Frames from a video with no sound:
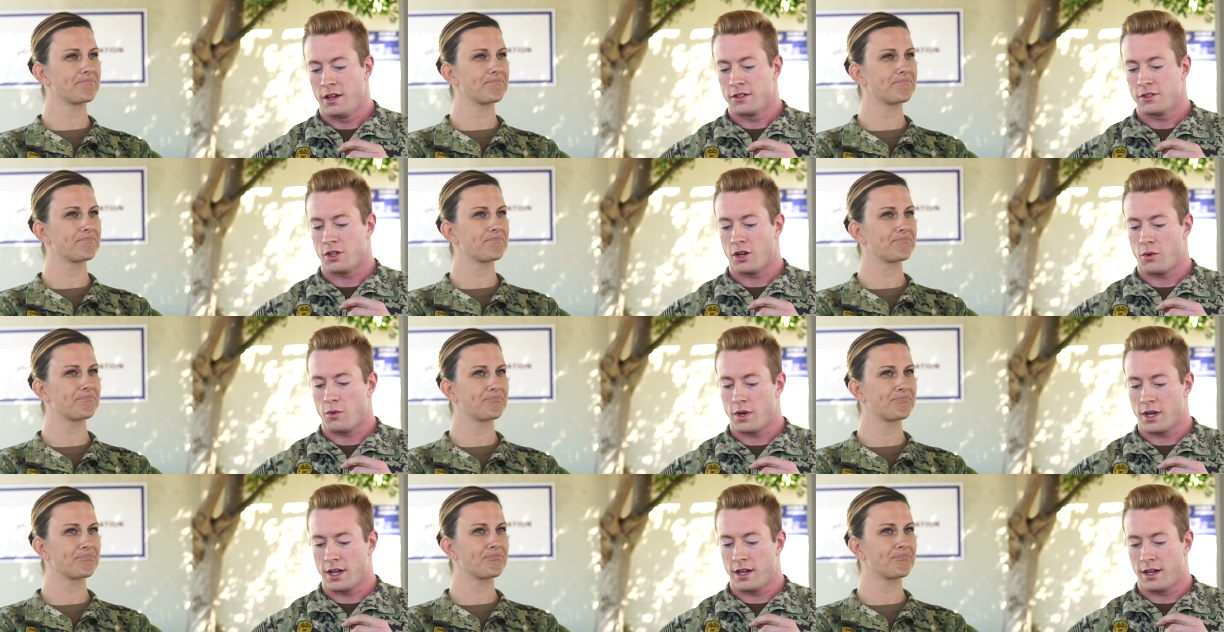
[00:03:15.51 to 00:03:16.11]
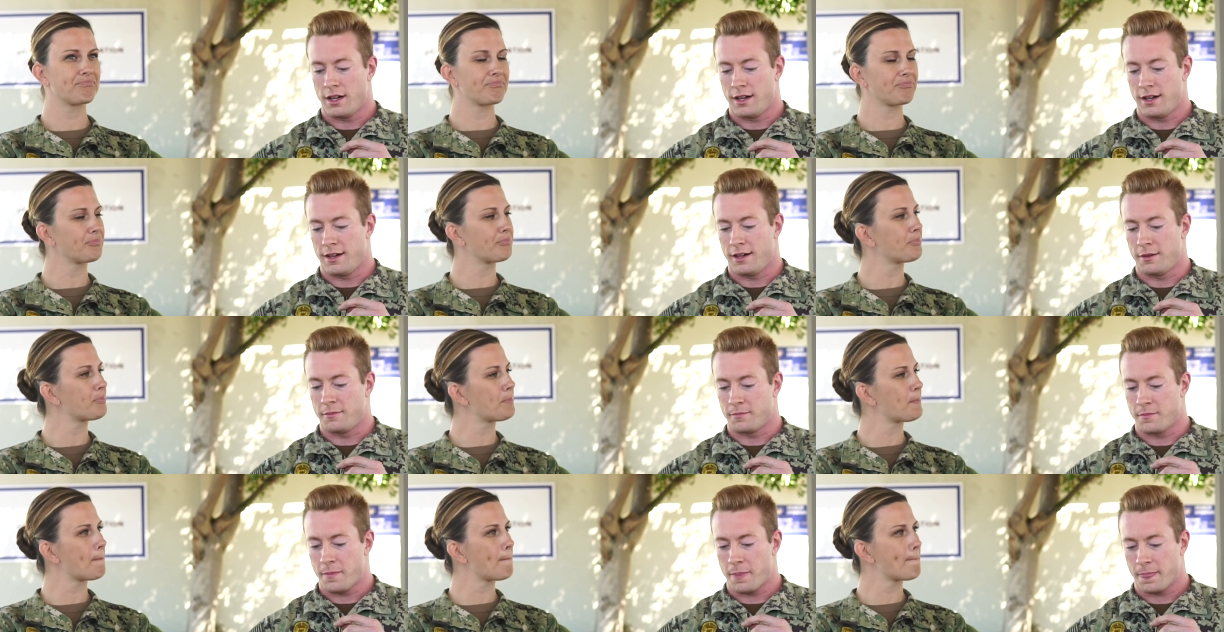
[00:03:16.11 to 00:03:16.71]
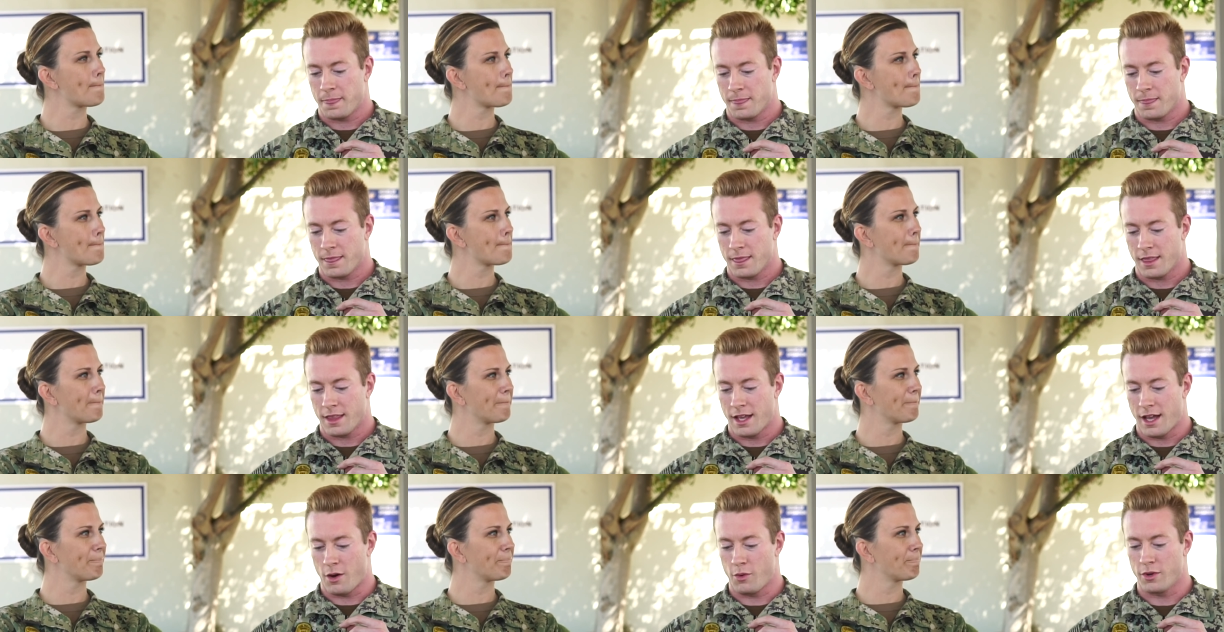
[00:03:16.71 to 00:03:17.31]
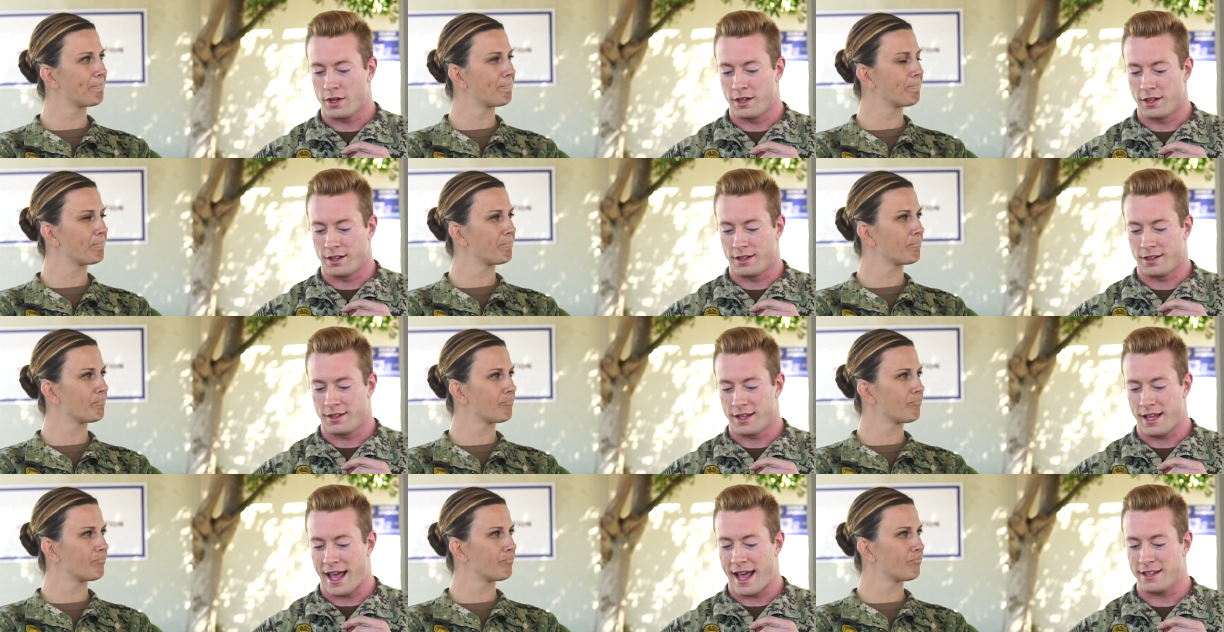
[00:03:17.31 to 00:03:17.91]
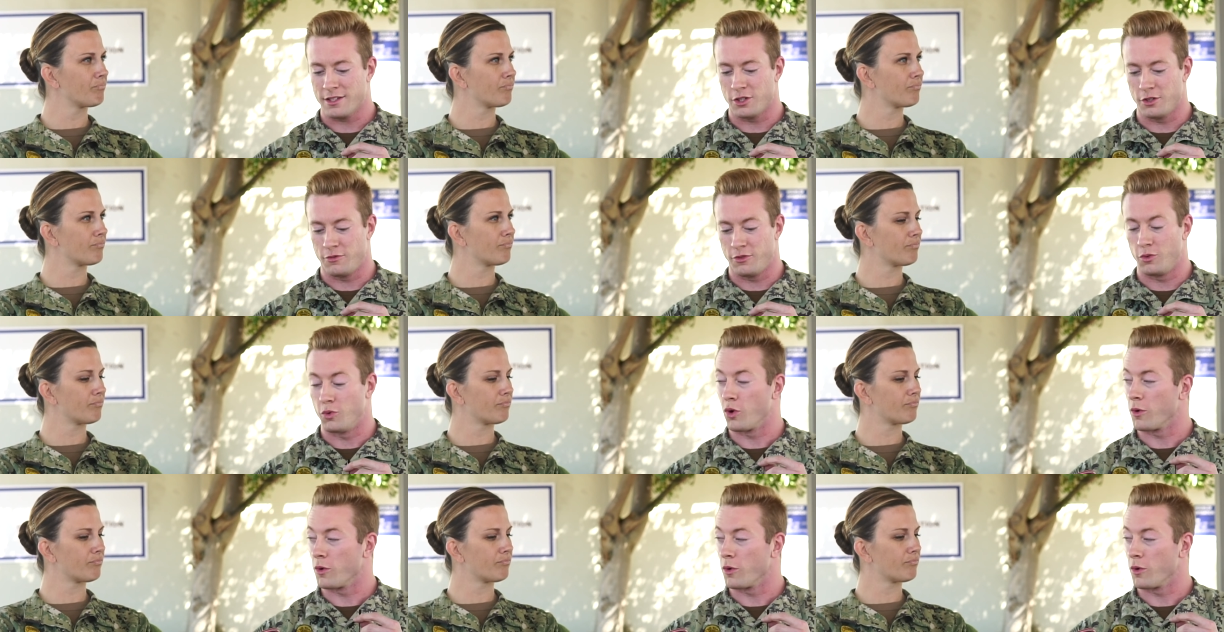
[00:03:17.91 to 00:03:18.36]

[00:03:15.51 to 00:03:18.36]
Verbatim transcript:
Speaker 1: So I want to uh, um, I want to ask you a few